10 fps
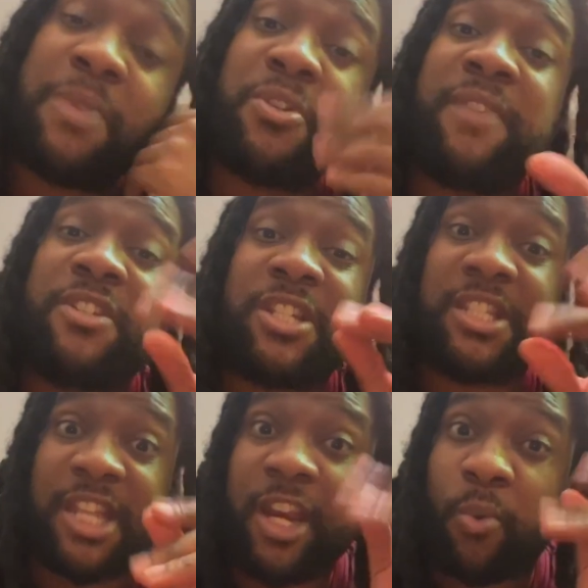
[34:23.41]
sometimes you have to
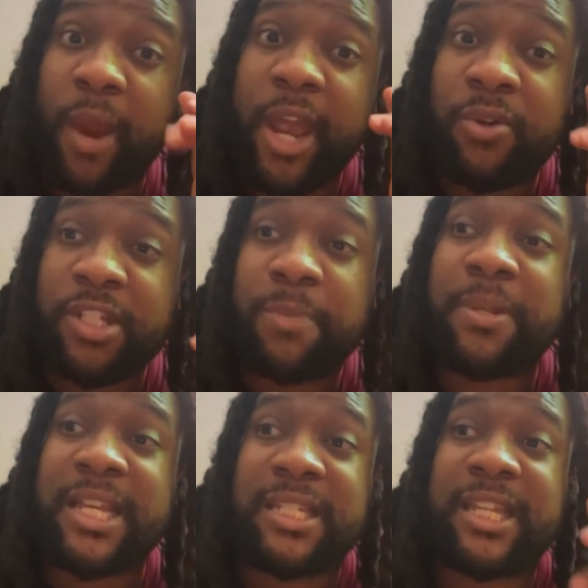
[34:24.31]
just dig around in
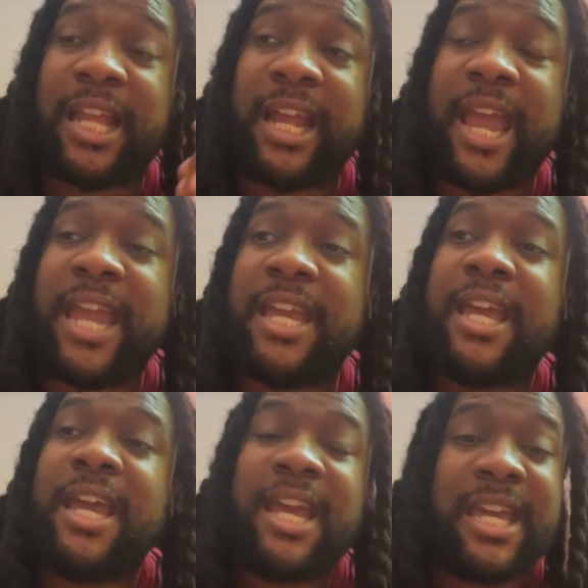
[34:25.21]
your plant and say like, hey,
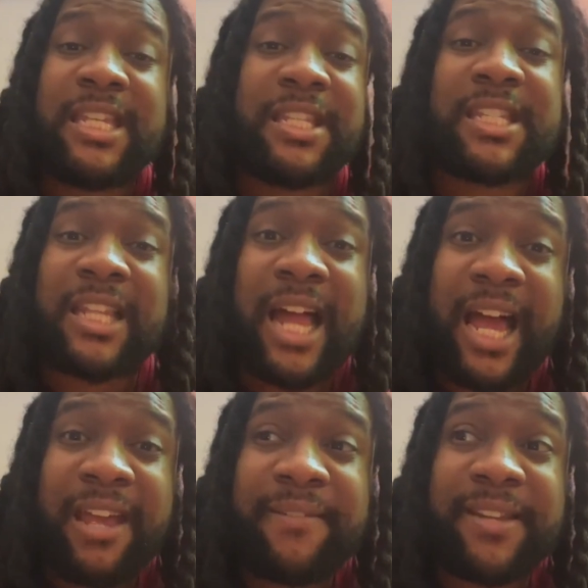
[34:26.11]
is this
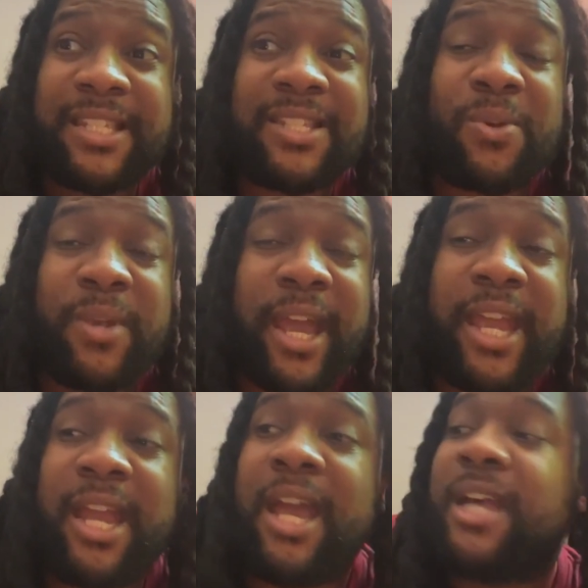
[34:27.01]
alive? Is this
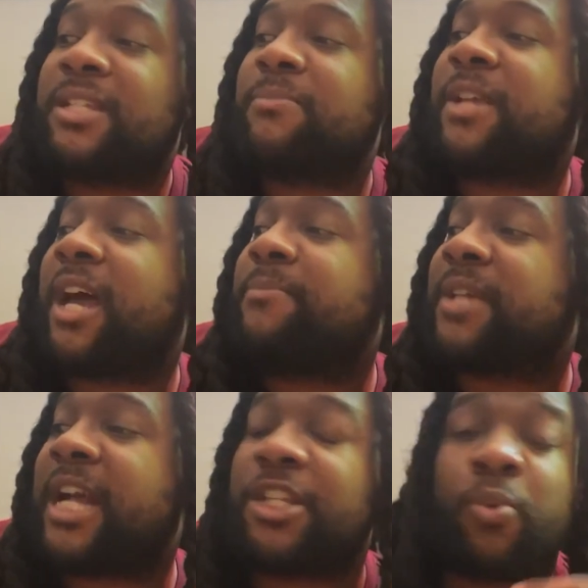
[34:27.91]
okay?
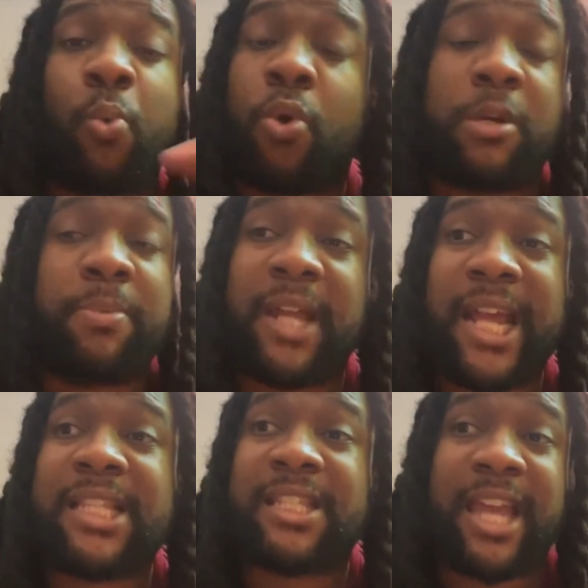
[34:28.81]
Sometimes I just water
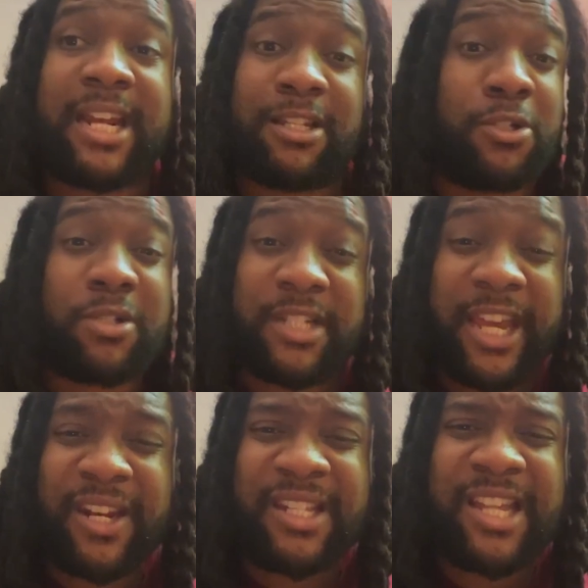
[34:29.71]
plants that look
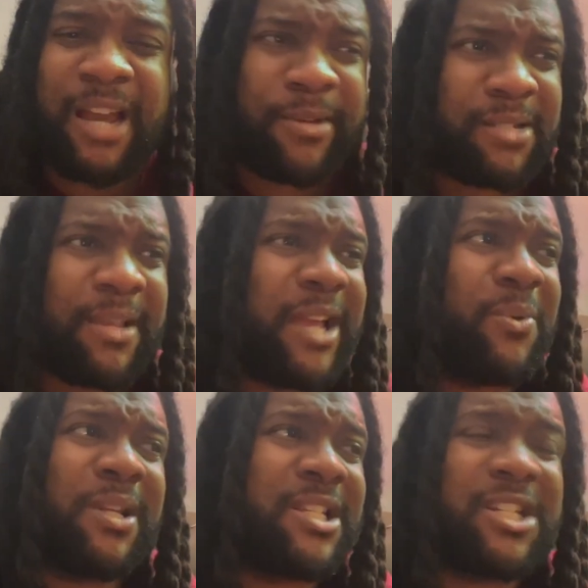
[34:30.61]
dead at the top because I'm
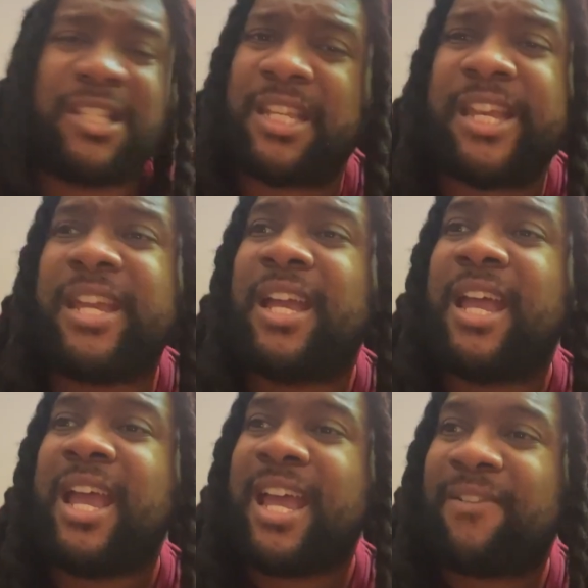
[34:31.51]
like, well, let's just see
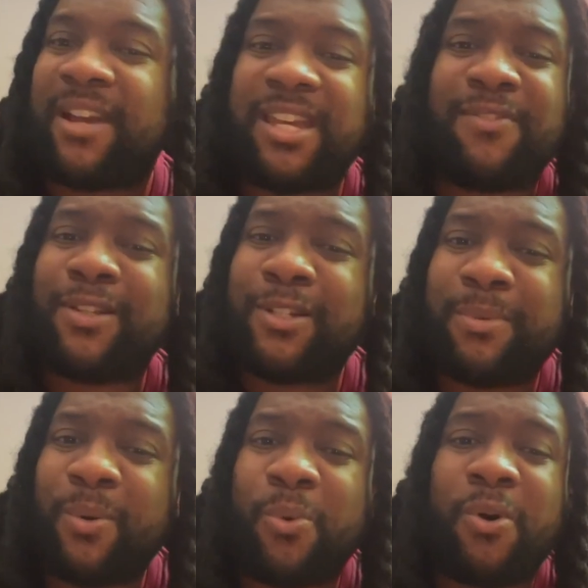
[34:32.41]
if I give you a
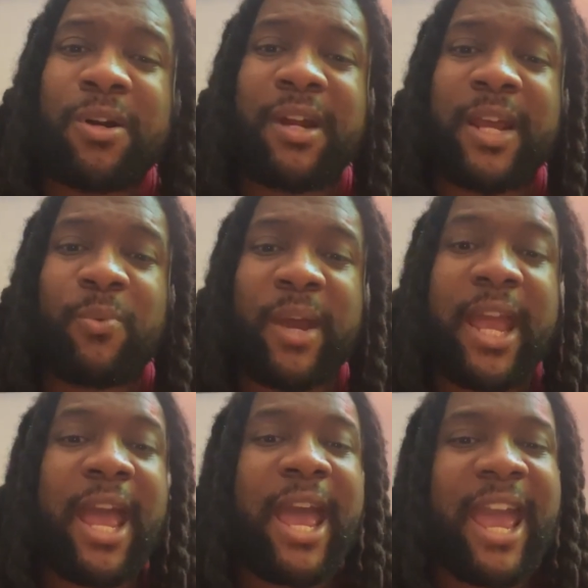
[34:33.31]
little bit of water and
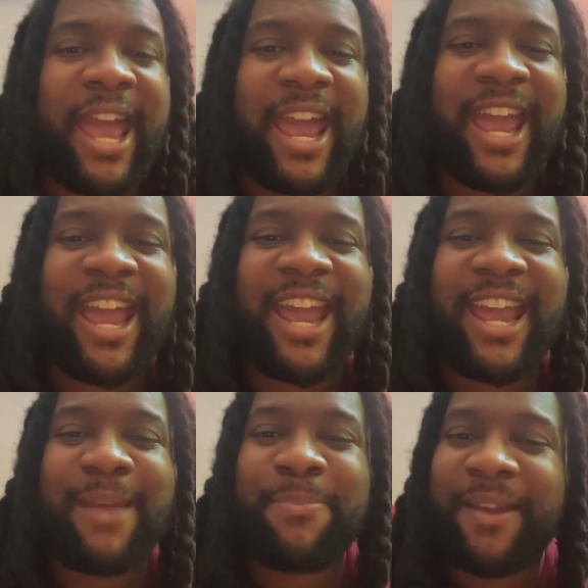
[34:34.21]
wait.
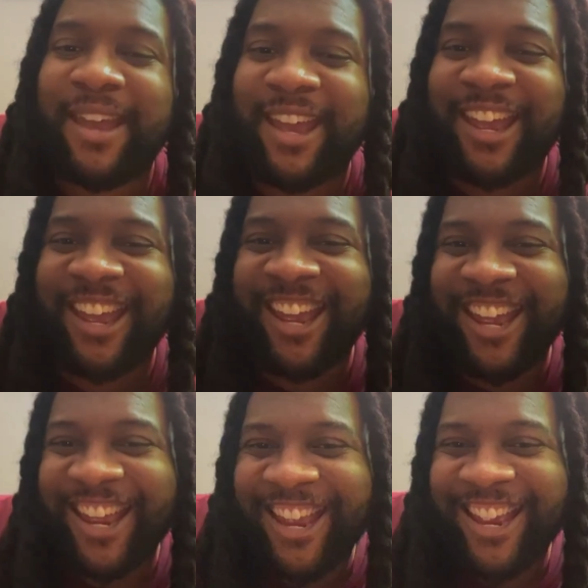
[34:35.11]
Hey,
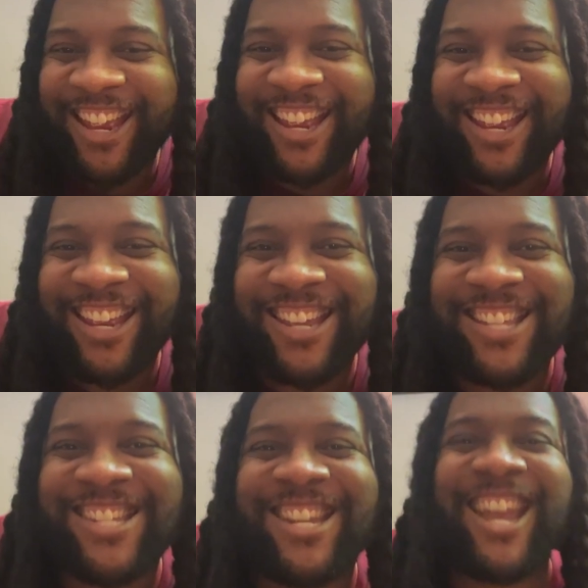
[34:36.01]

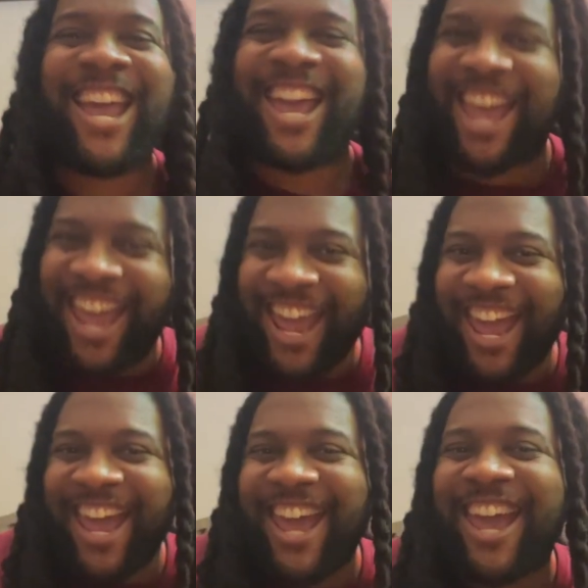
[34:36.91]
Paige.
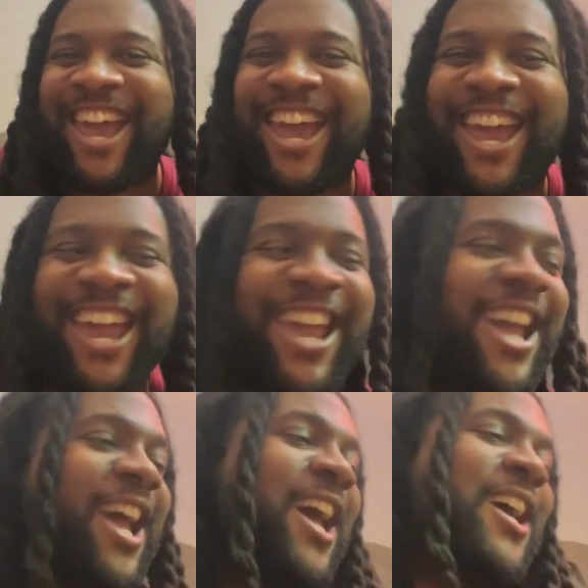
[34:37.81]

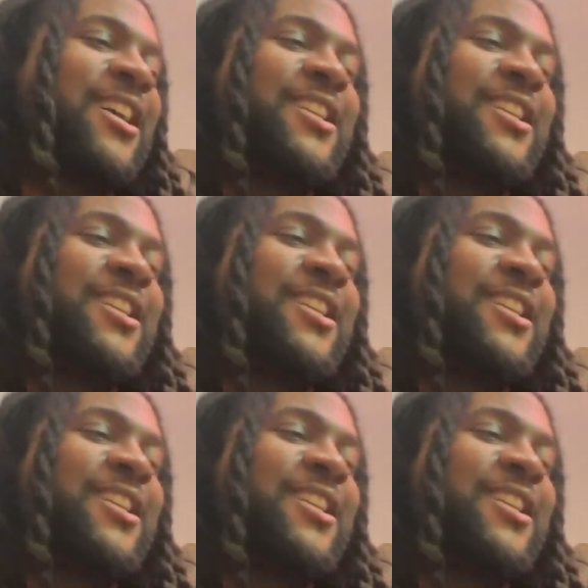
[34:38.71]
Hey,